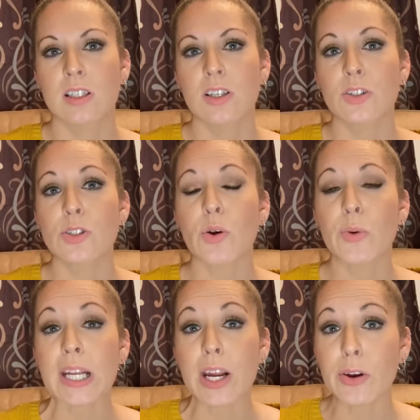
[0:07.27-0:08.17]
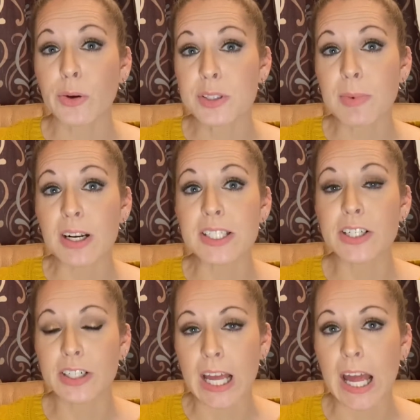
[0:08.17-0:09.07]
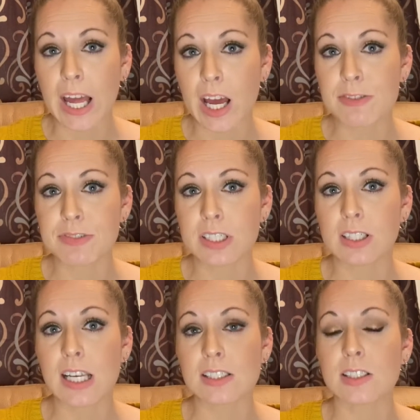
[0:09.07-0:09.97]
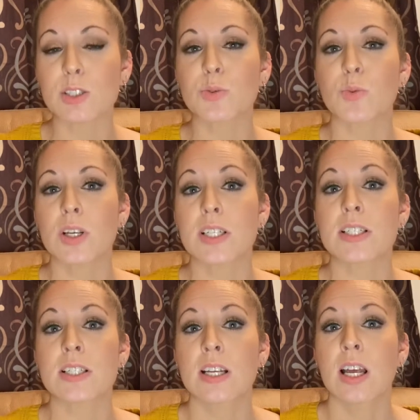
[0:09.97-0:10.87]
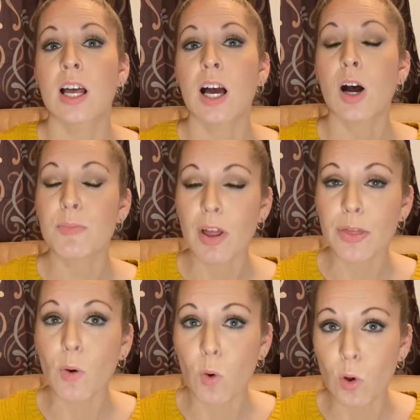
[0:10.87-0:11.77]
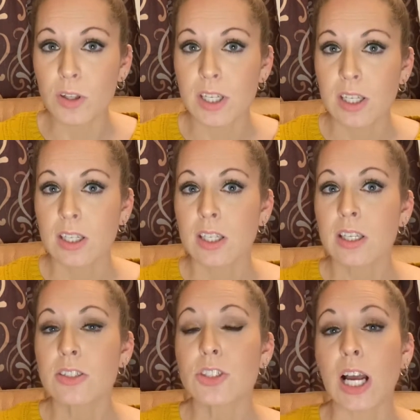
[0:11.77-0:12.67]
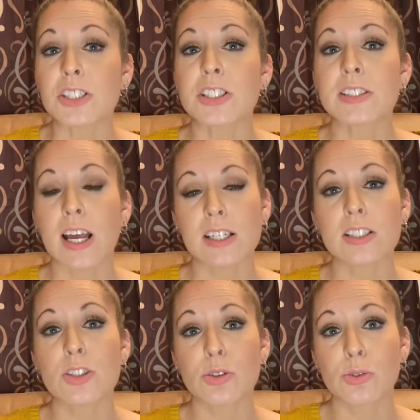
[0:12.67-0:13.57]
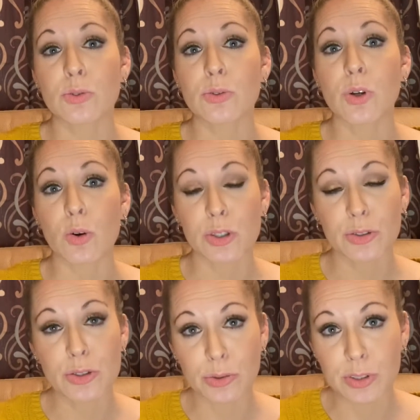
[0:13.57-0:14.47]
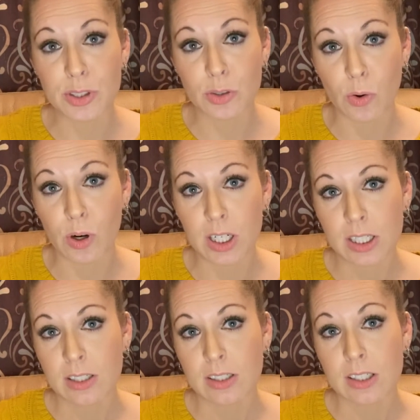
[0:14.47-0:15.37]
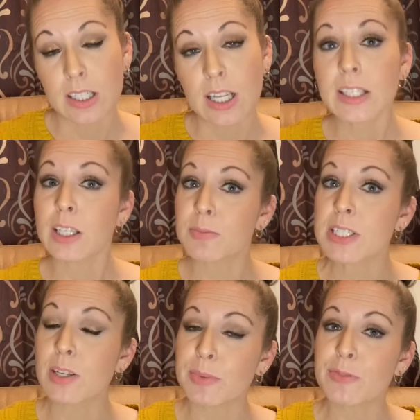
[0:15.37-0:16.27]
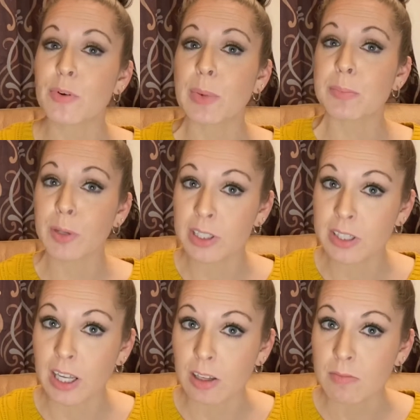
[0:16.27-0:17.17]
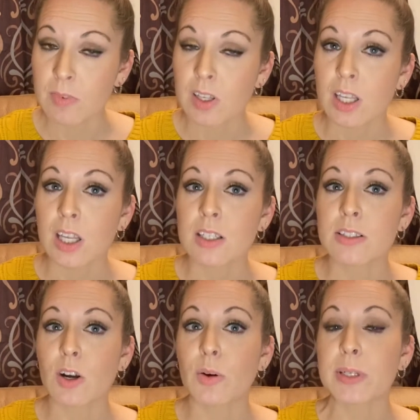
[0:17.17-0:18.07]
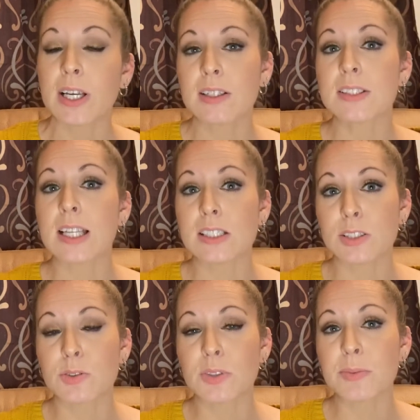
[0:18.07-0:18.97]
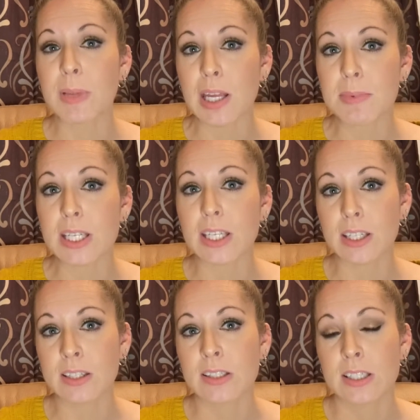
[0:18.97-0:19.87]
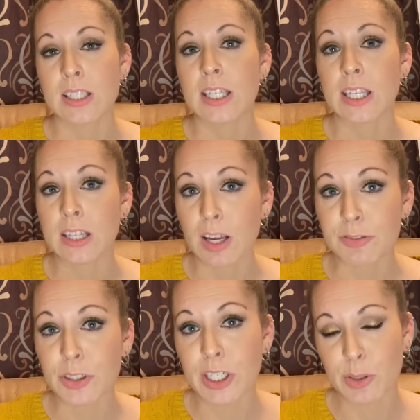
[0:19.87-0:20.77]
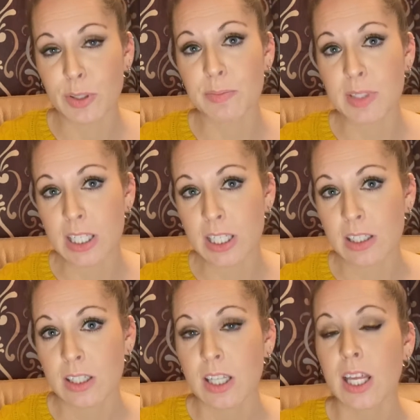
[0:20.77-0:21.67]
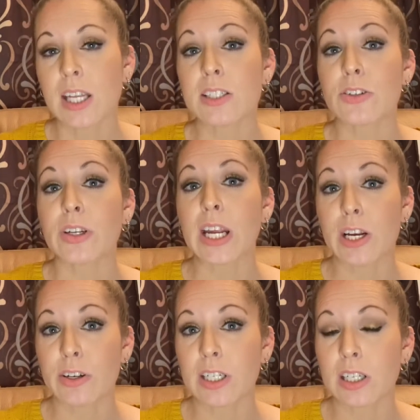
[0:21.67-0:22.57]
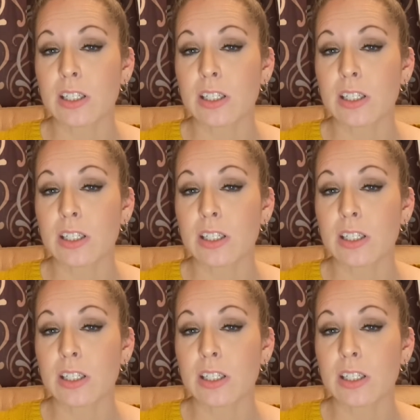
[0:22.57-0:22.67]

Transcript: So when Eric was about a year and a half and Alexis was a month old, Josh decided to go to a jewelry store and get me something for my birthday. So because Alexis was a baby, he, he left her here with me and he took Eric